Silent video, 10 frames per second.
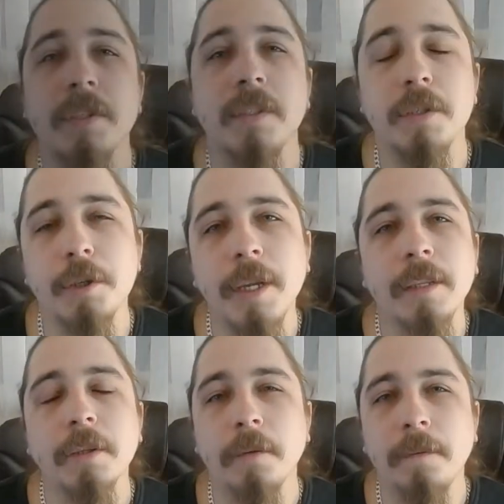it that you get
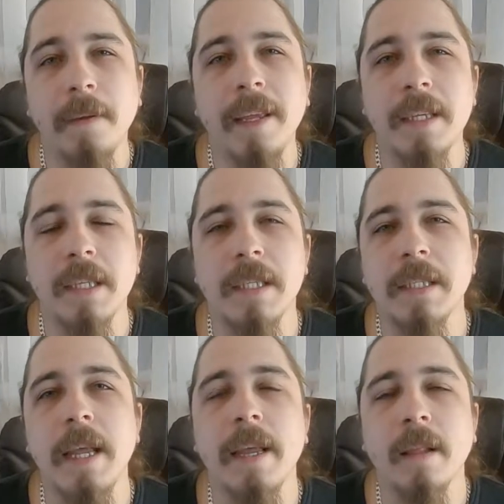your first
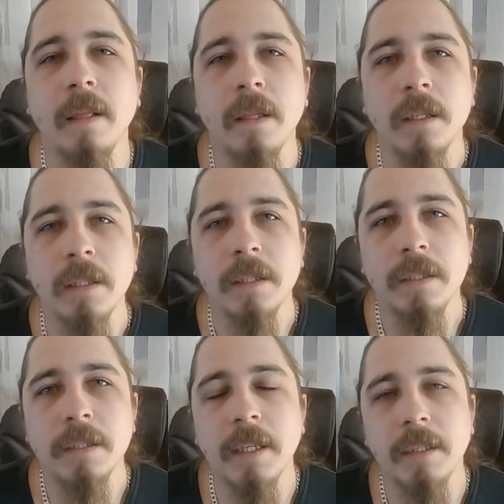sale
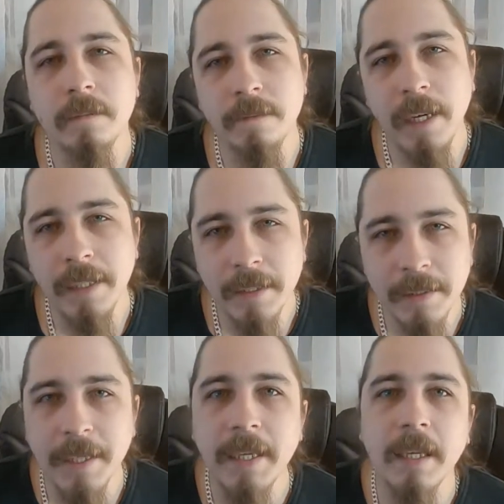selling vinyl
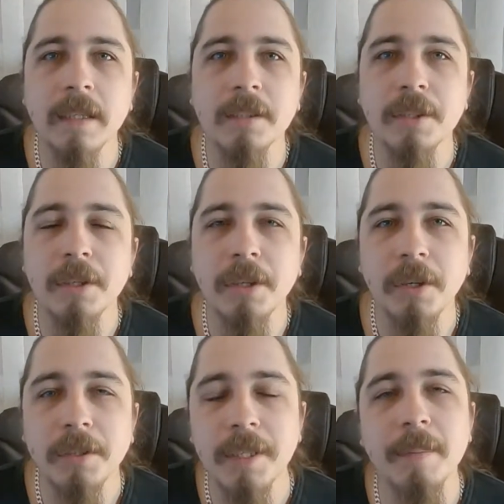decals
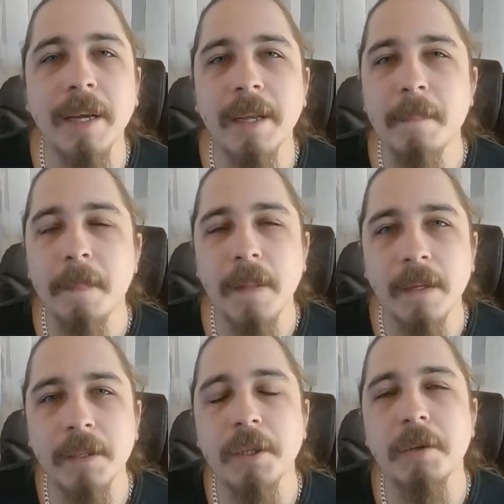on eBay in
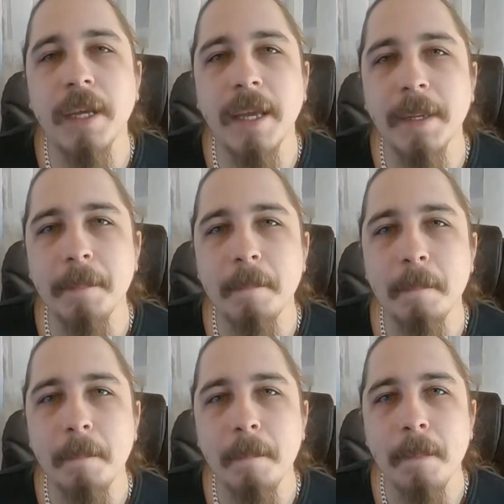the UK?
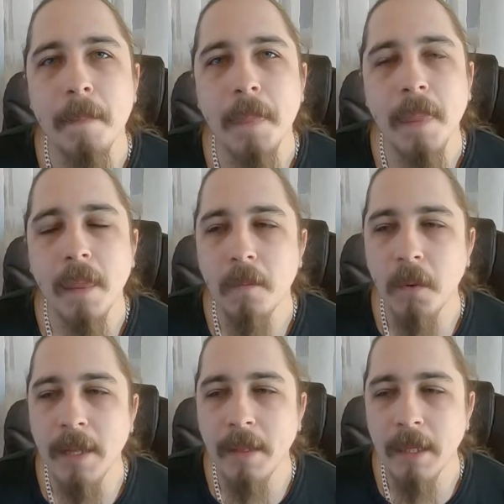
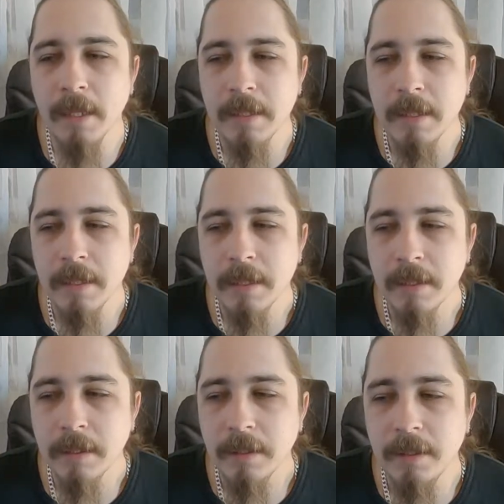Well,
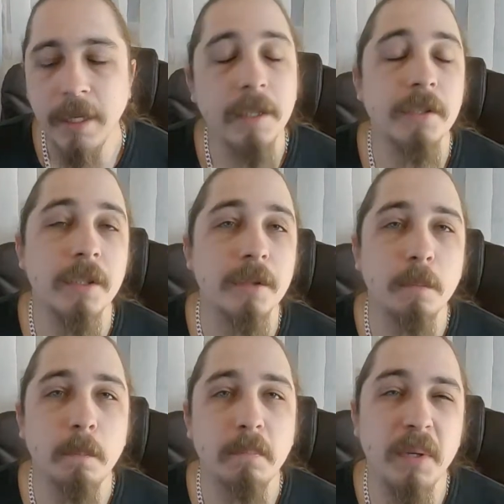the answer is
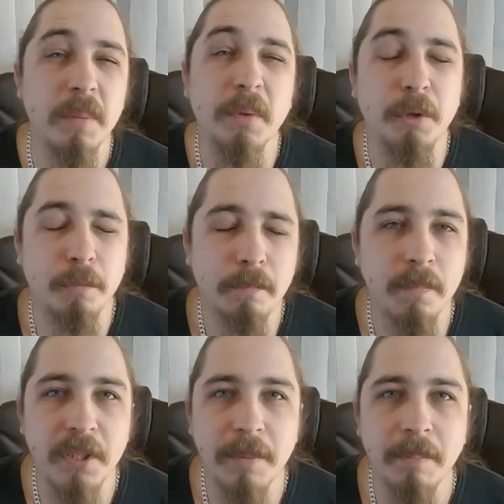pretty much
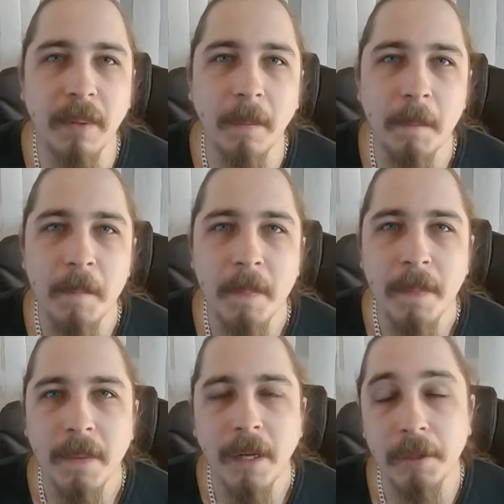simple.
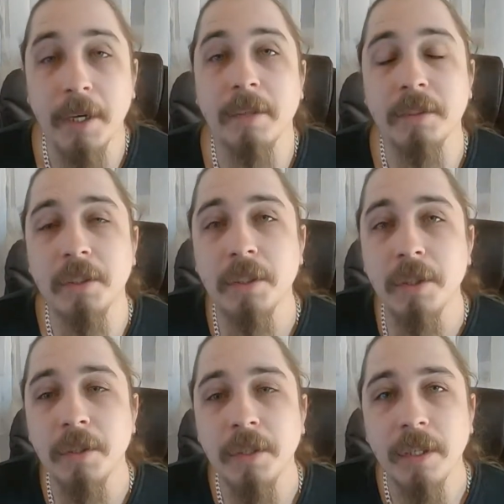All you have to
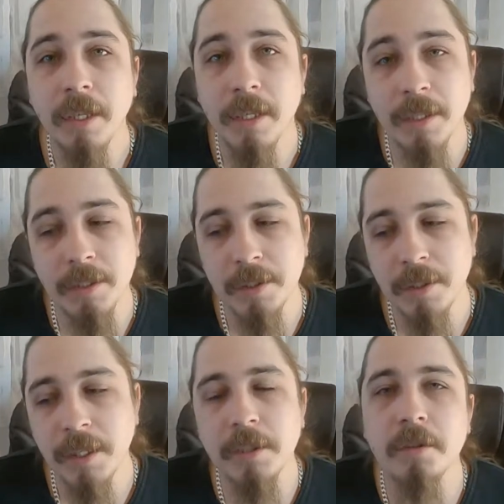do is
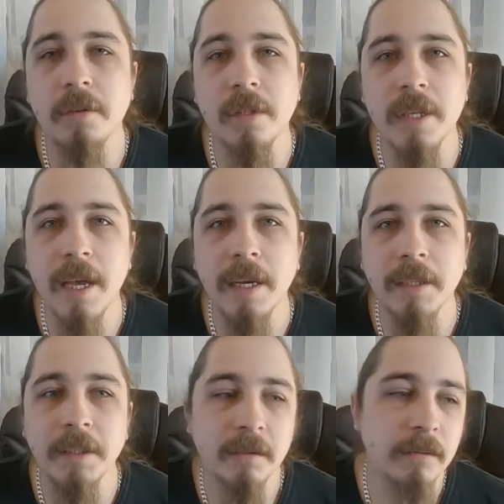get your design
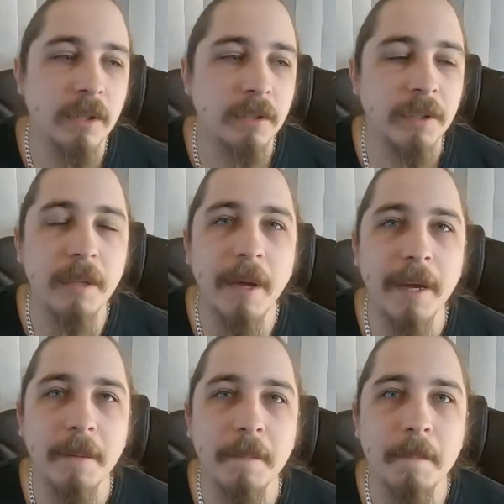on eBay.
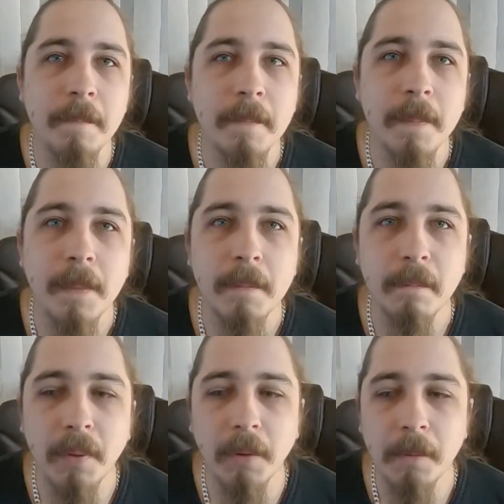
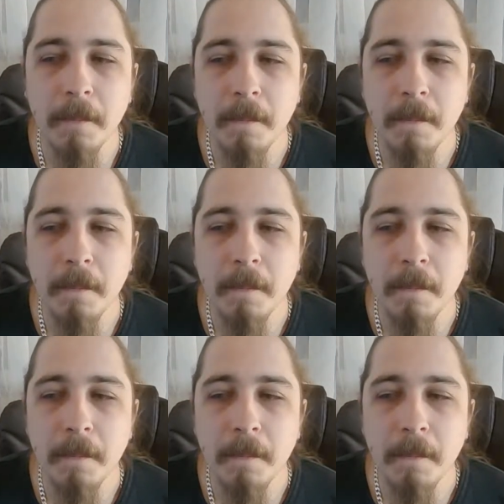But